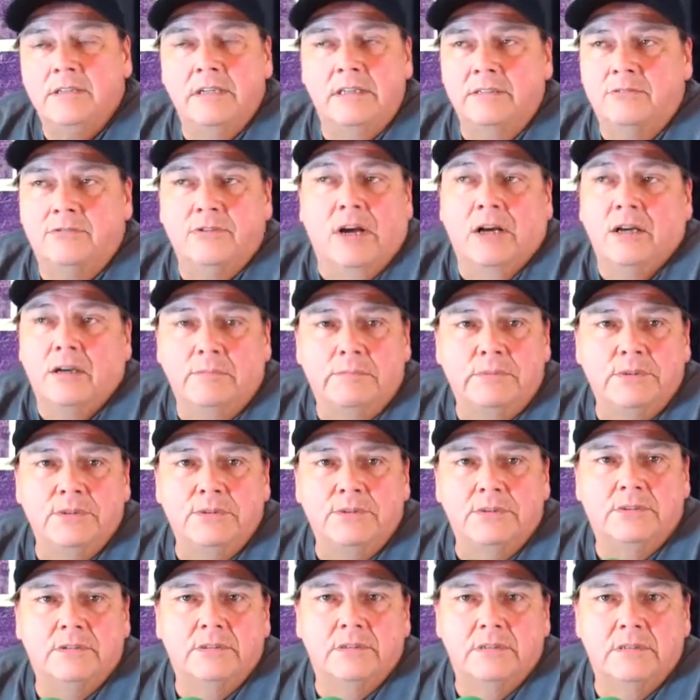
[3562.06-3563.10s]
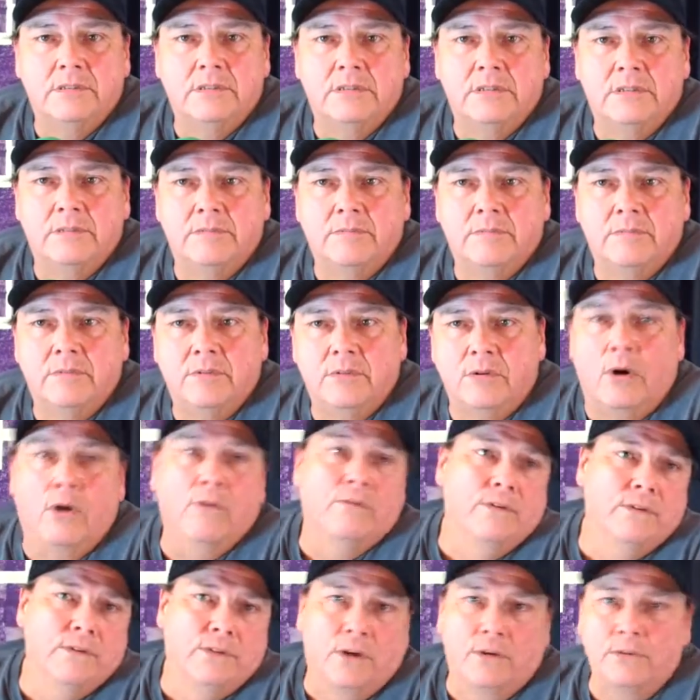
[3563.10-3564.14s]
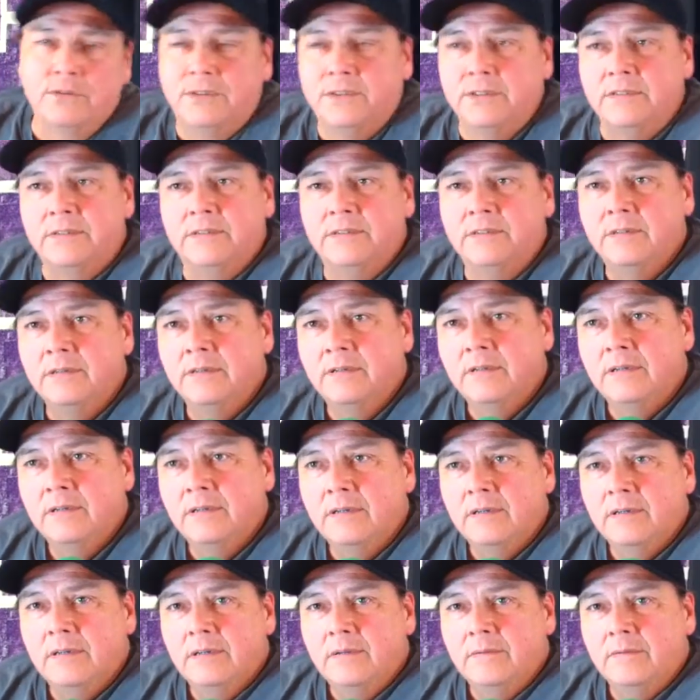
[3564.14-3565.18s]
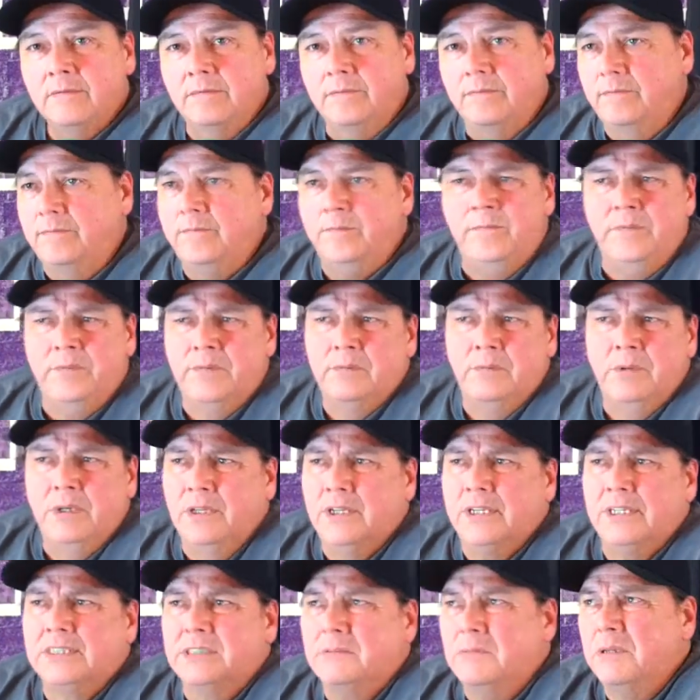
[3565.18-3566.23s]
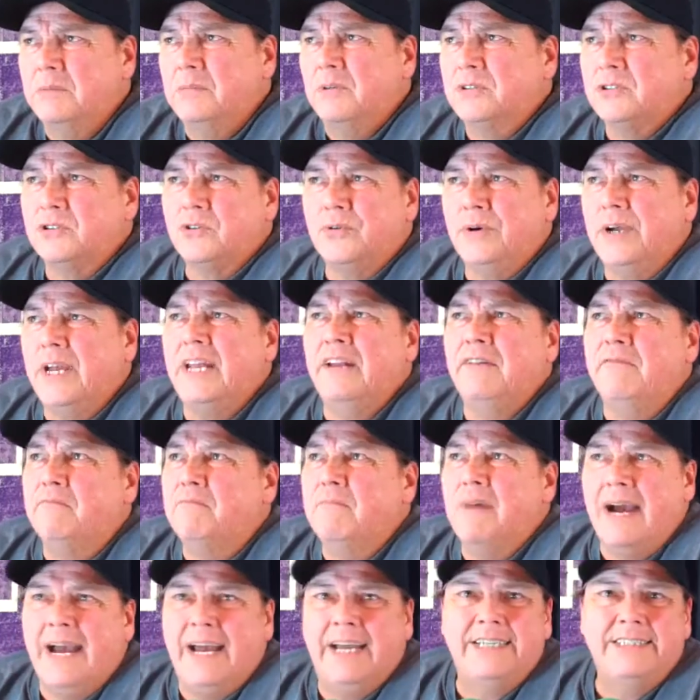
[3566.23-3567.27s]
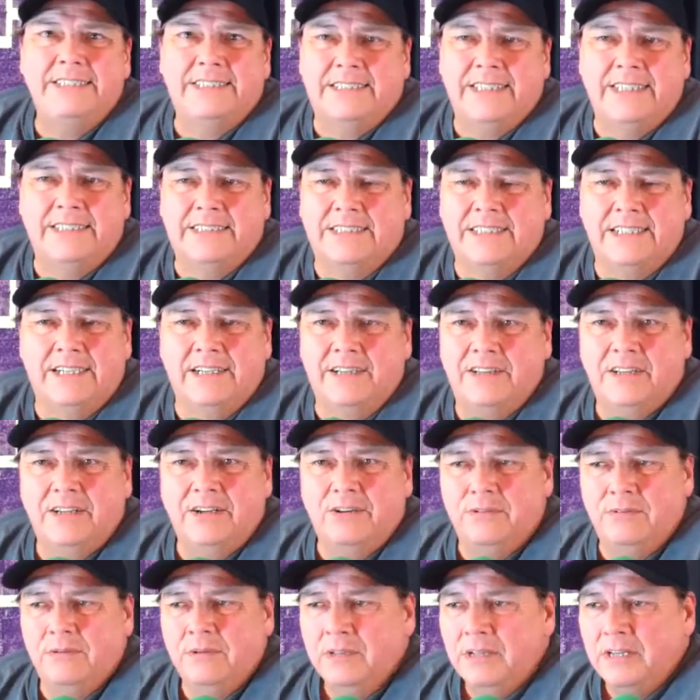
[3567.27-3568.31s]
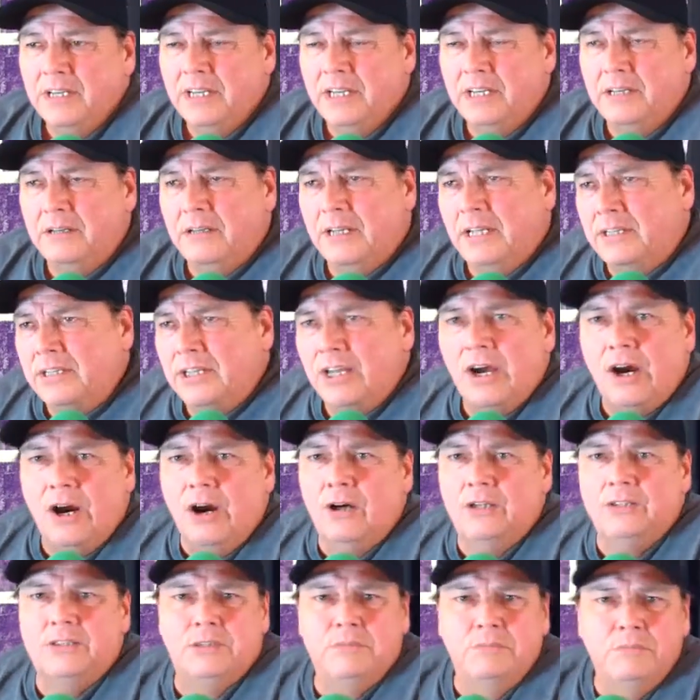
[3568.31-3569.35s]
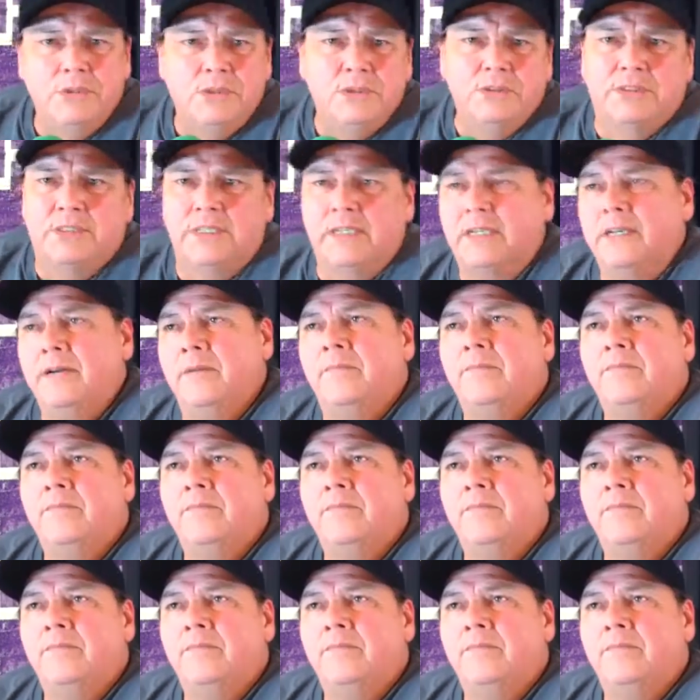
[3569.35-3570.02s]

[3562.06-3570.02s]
drug abuse, overdoses. We look at some of the most creative minds that, you know, in the arts and music.